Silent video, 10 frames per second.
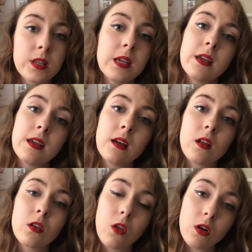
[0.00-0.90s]
the
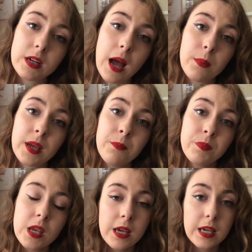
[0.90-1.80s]
log cabin.
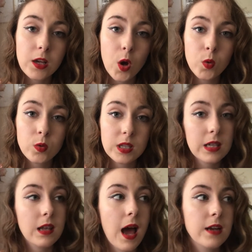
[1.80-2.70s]
He owned the
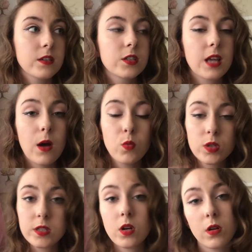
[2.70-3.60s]
land that
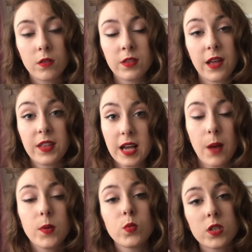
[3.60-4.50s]
was that the
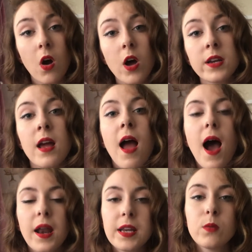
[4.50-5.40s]
cabin was on,
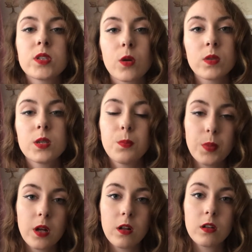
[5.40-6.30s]
and he was going to
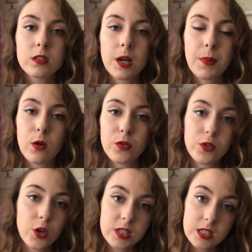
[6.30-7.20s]
build about
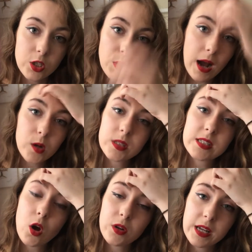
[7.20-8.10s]
32
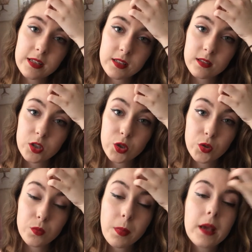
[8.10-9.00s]
houses on it
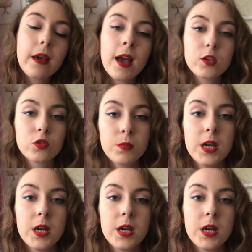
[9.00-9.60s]
to make extra